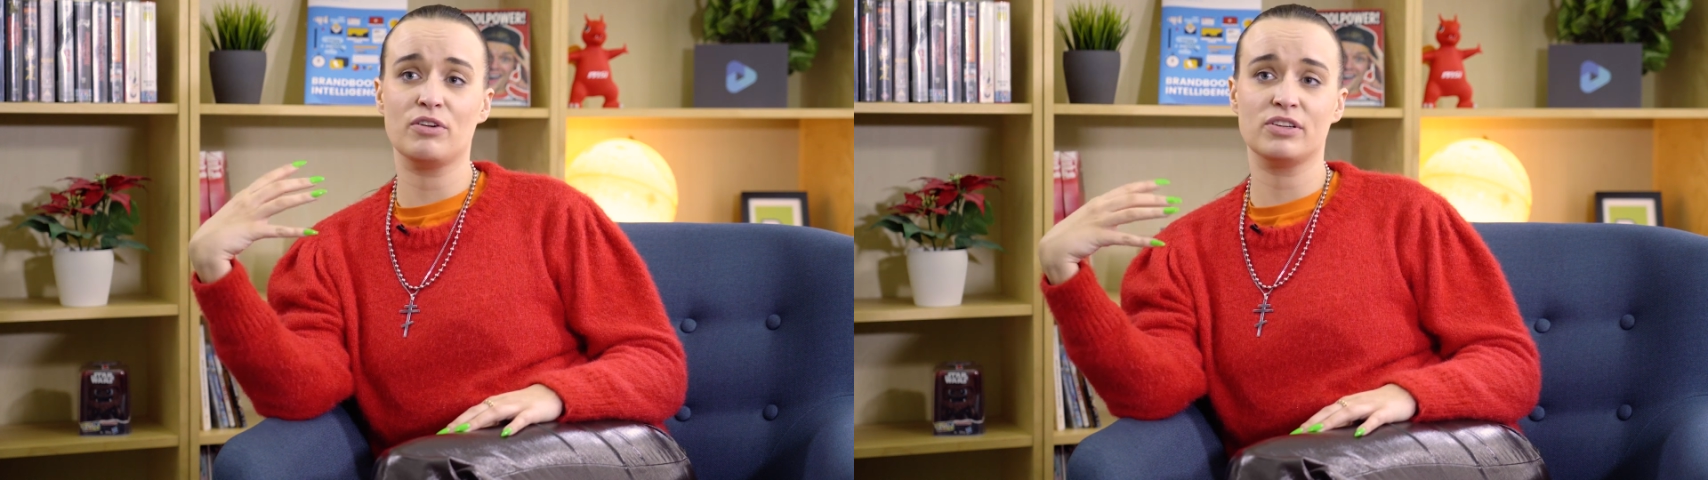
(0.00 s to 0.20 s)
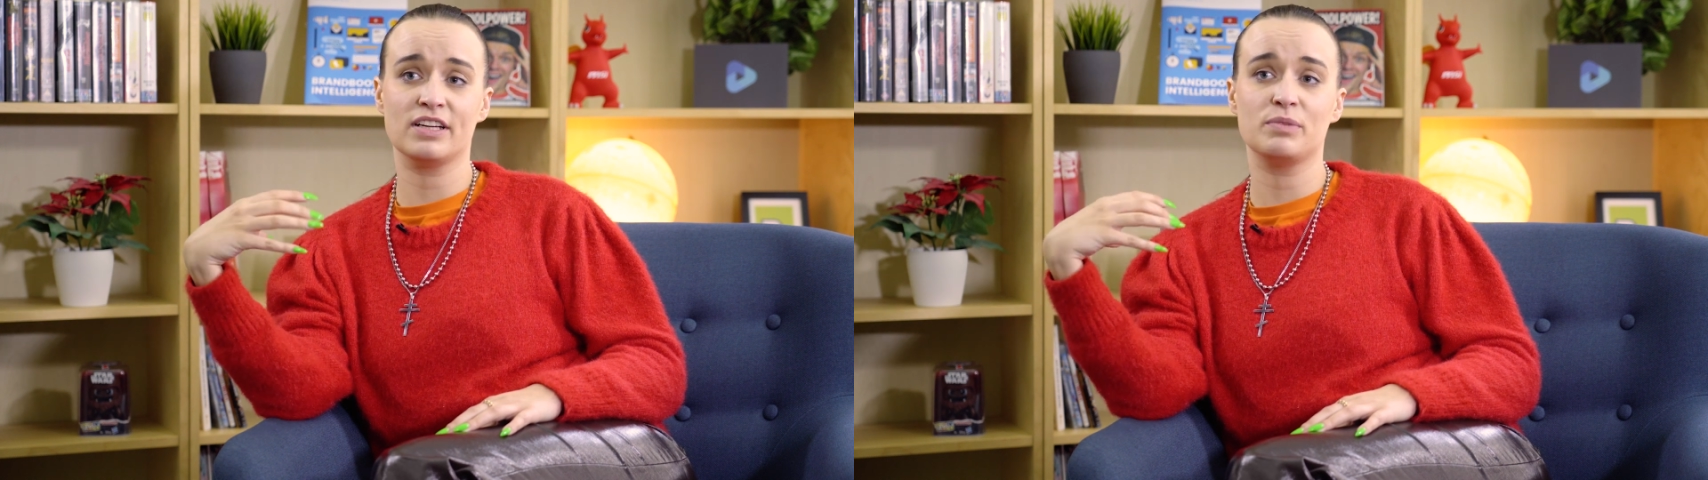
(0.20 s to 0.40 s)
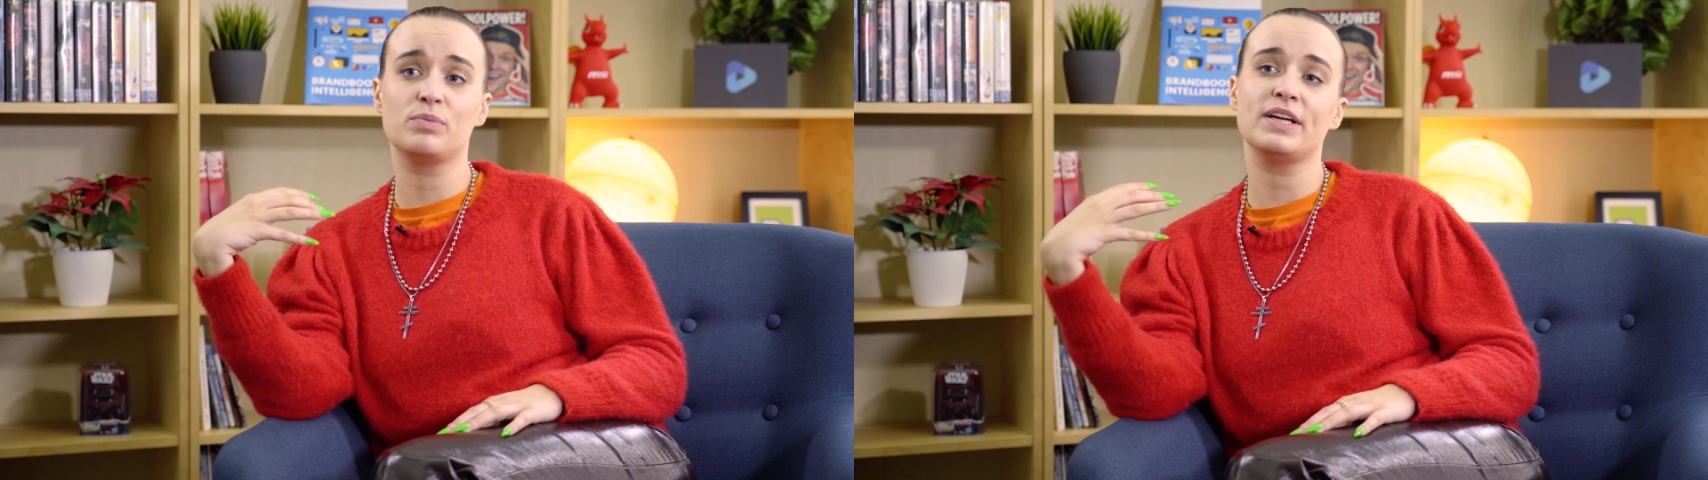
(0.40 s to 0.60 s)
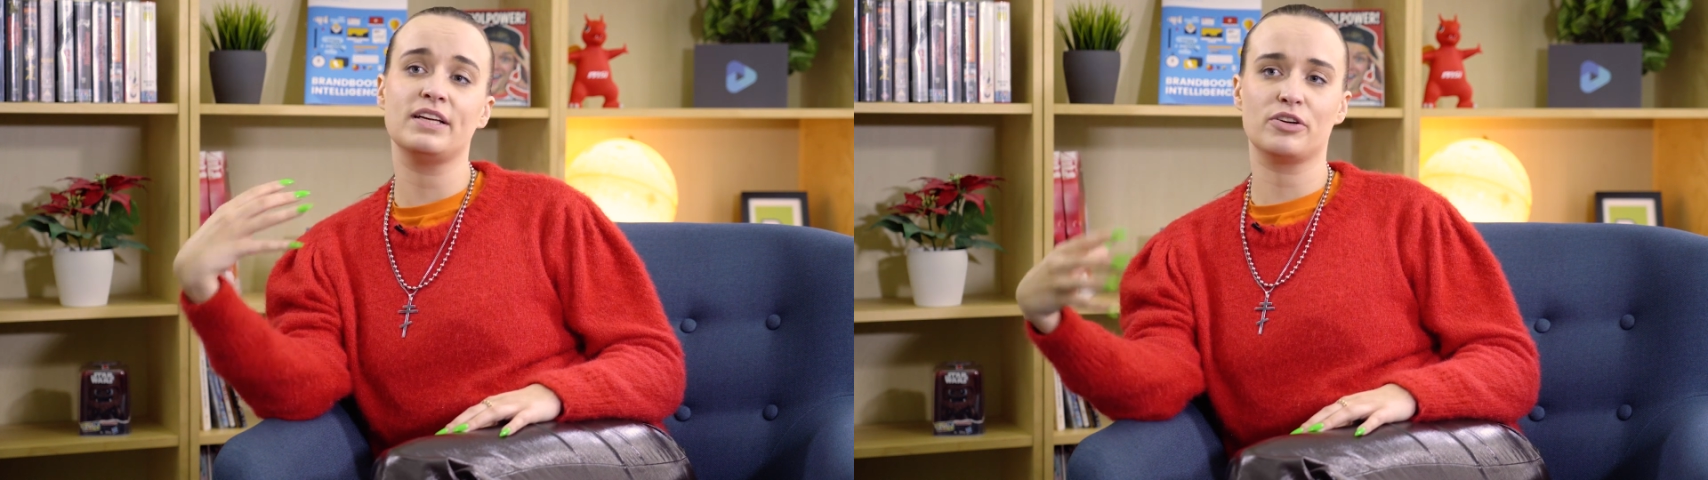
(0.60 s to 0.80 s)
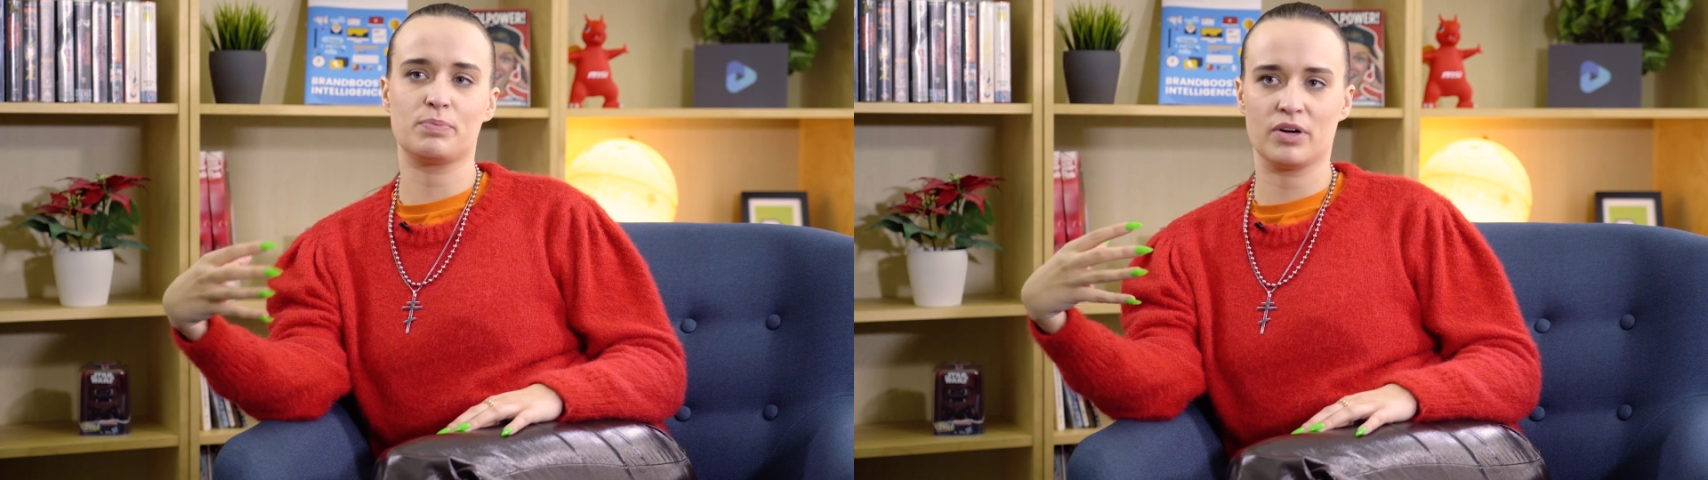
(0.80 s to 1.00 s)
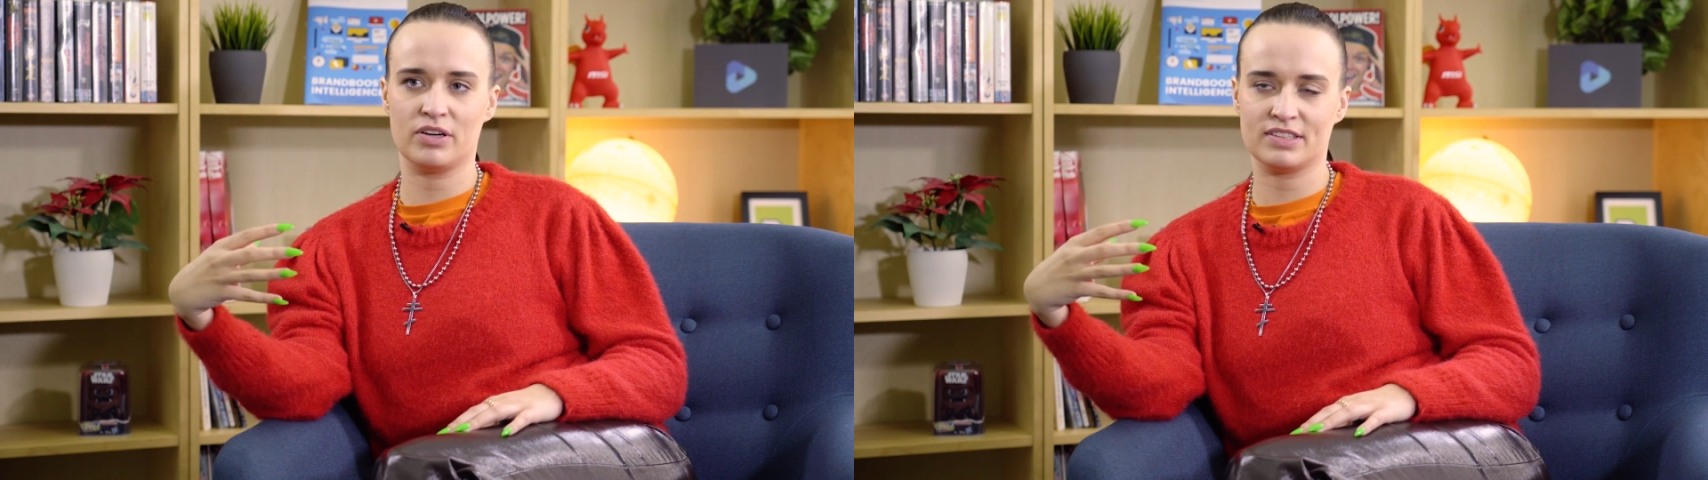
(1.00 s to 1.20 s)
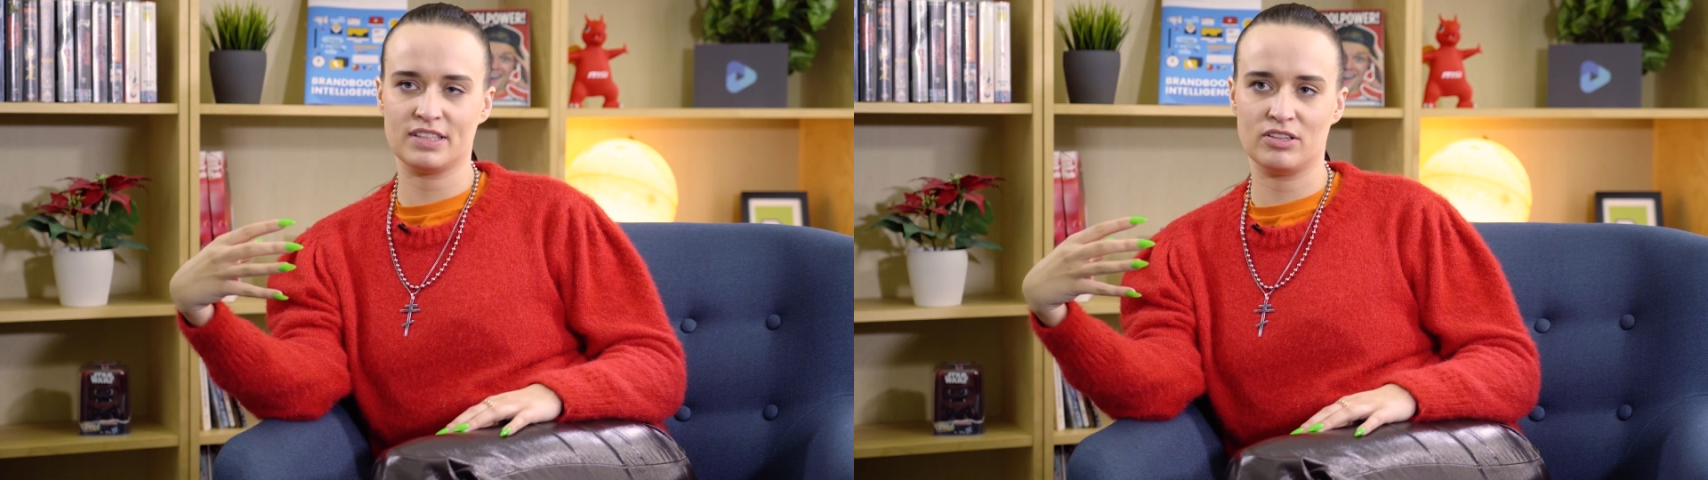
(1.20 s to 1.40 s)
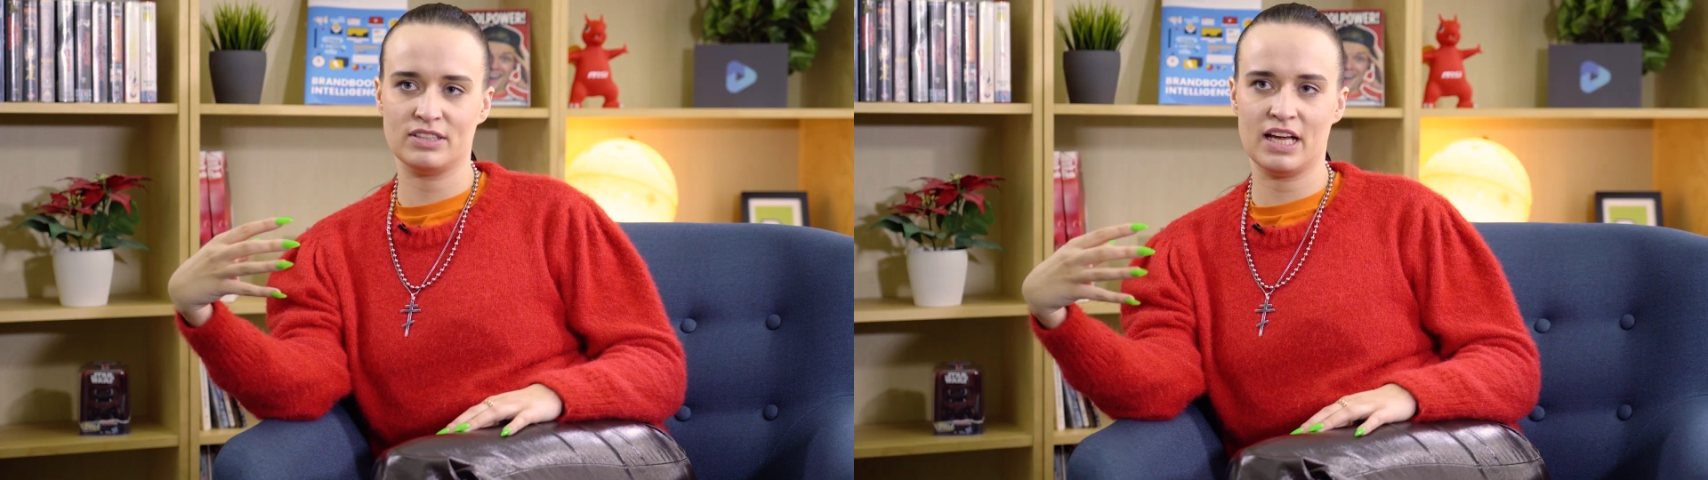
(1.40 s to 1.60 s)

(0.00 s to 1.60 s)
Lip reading: you're gonna bring your product out